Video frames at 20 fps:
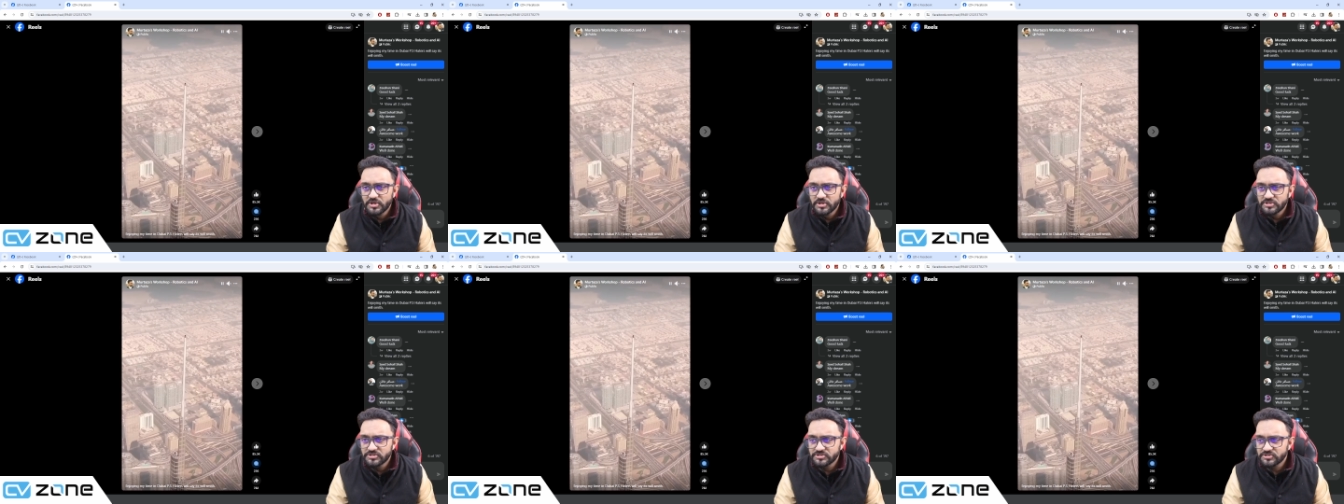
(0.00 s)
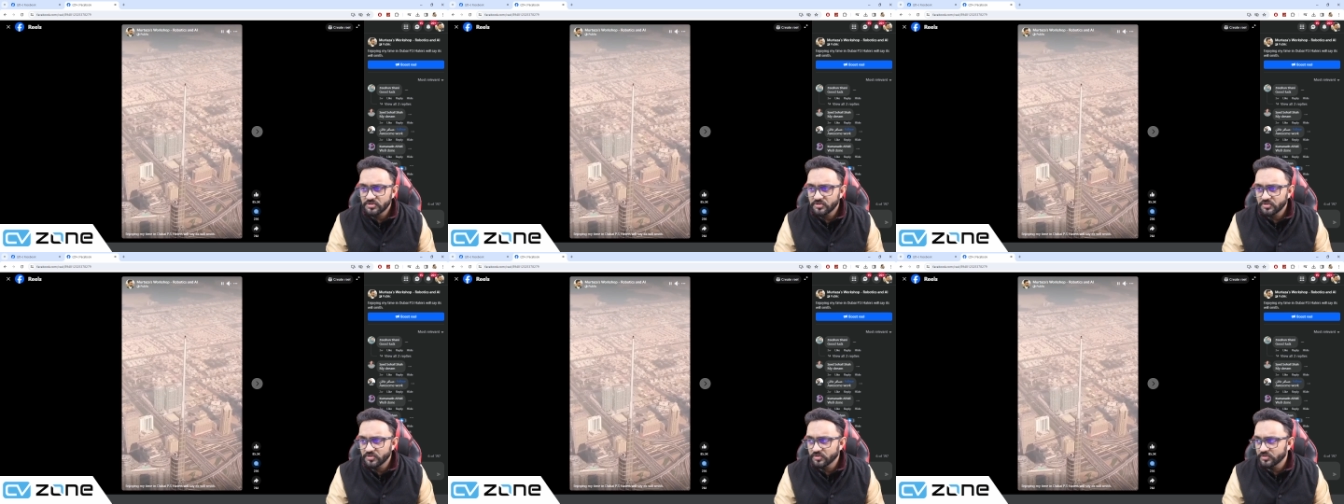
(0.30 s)

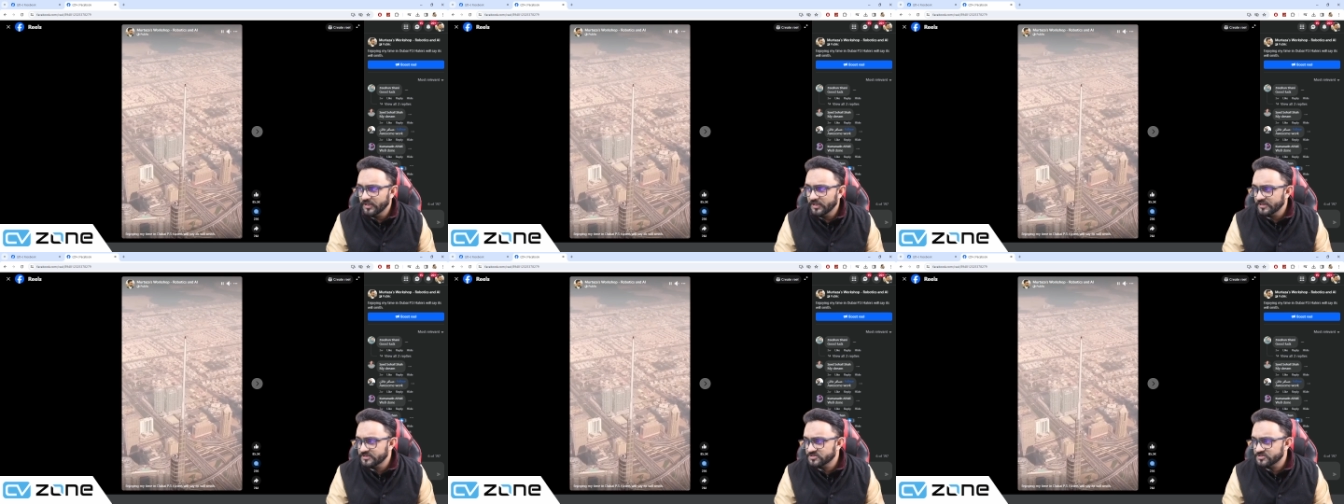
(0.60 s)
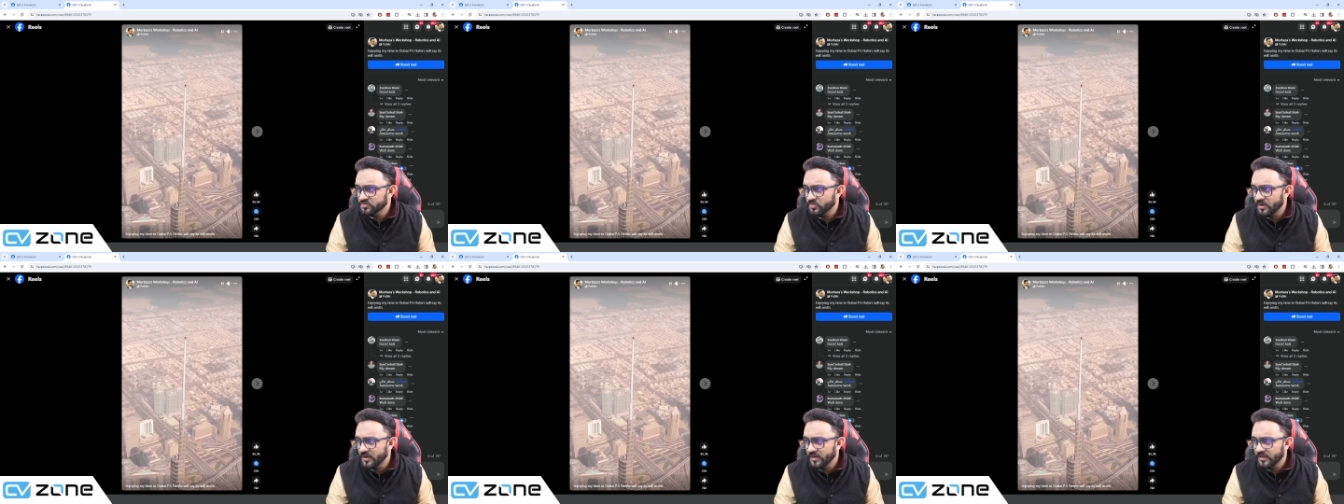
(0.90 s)
So that's
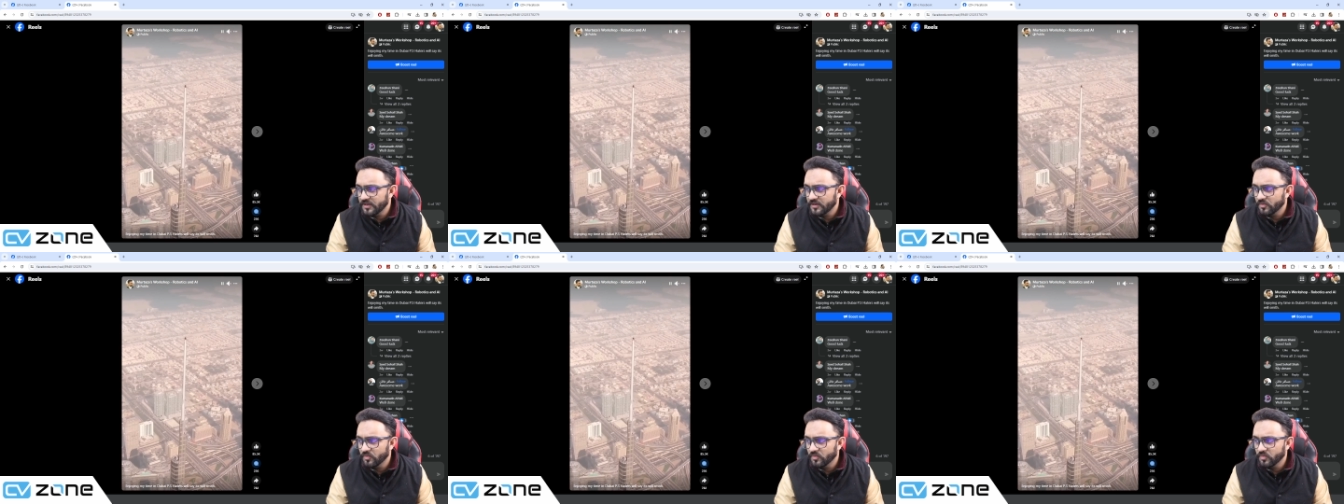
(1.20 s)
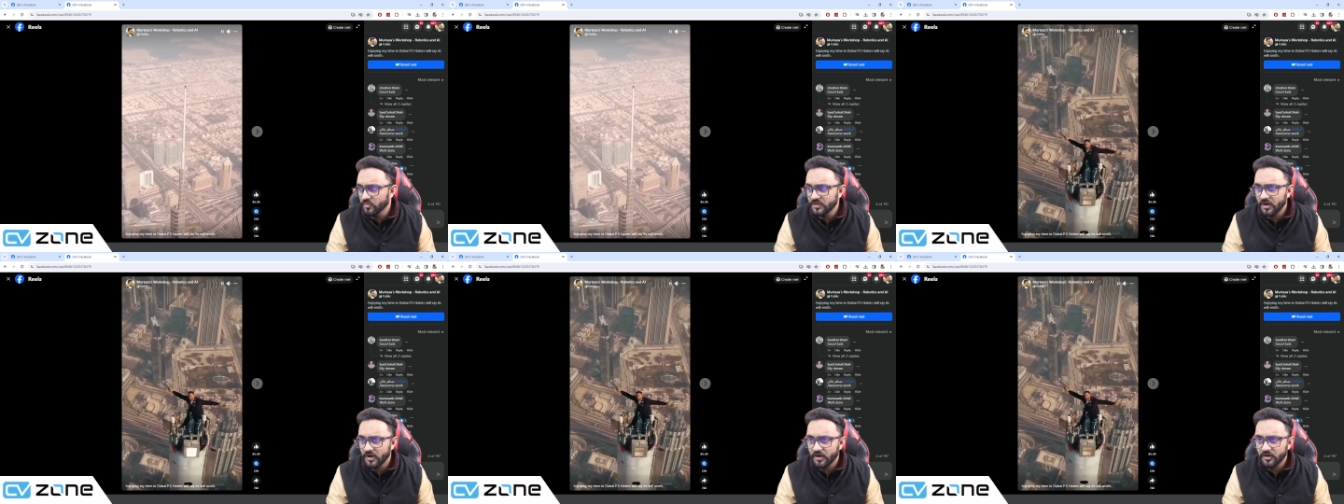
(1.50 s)
why
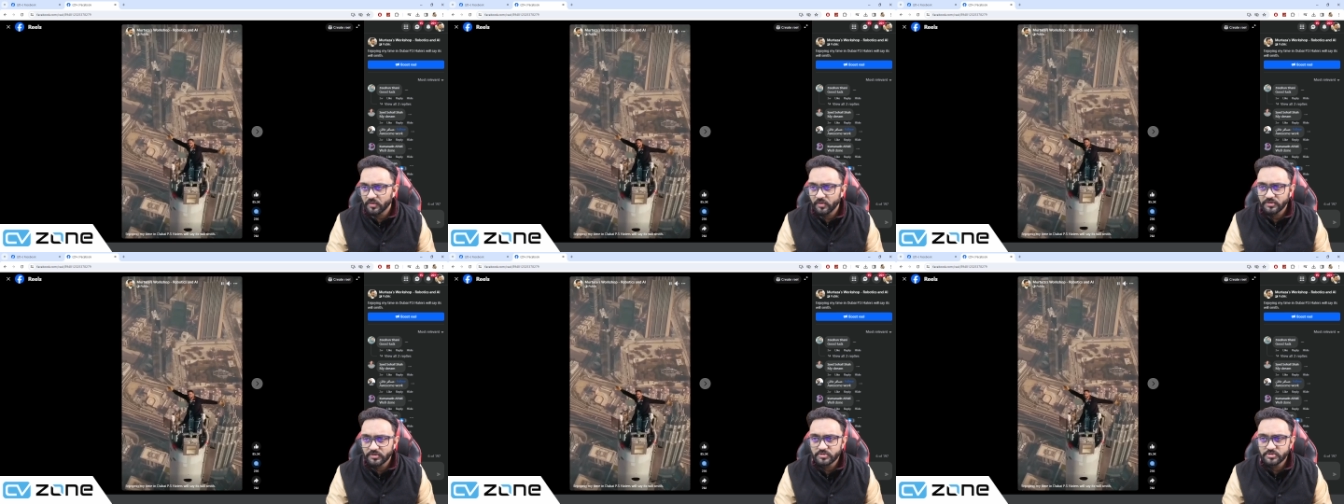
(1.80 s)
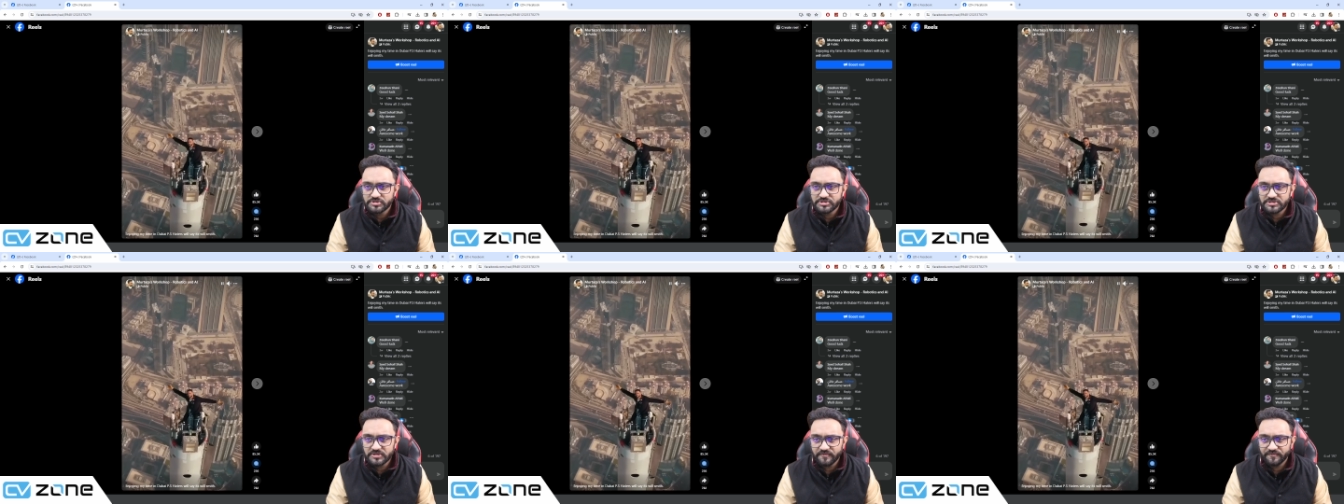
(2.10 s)
we are going to
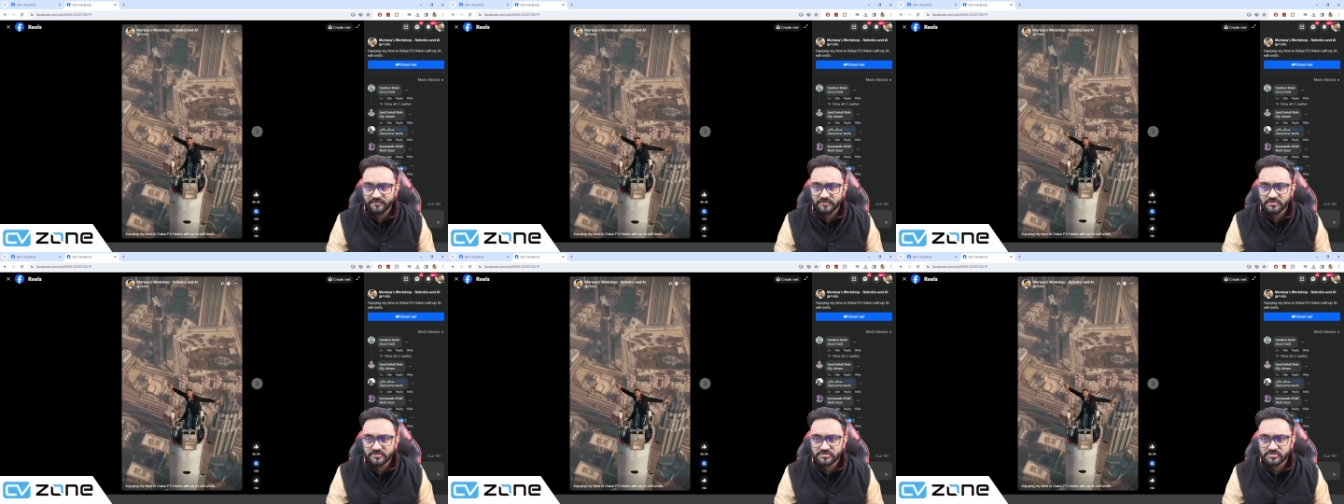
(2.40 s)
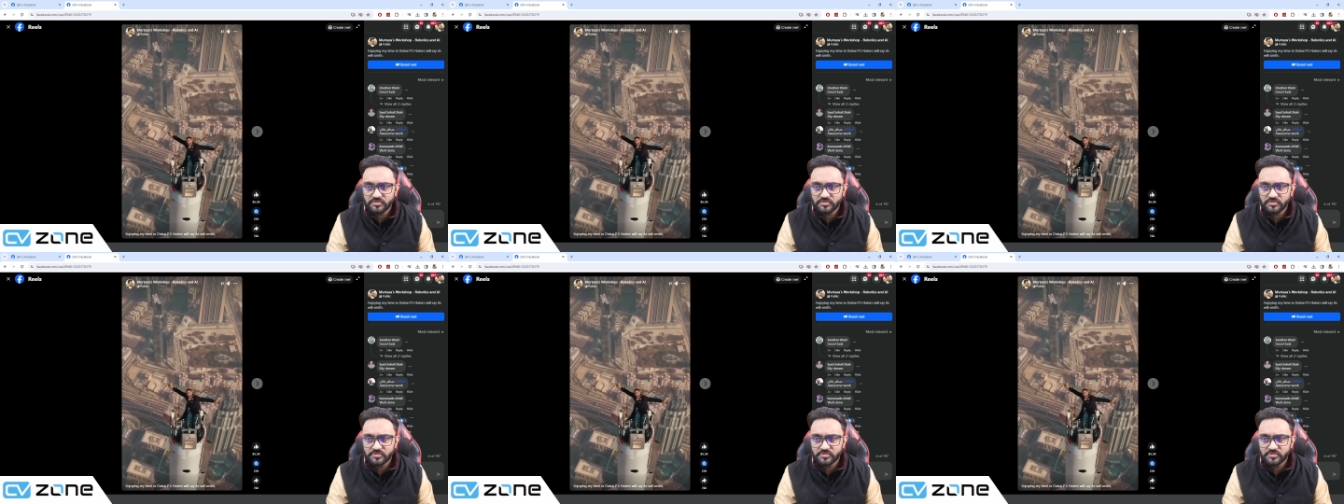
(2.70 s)
shift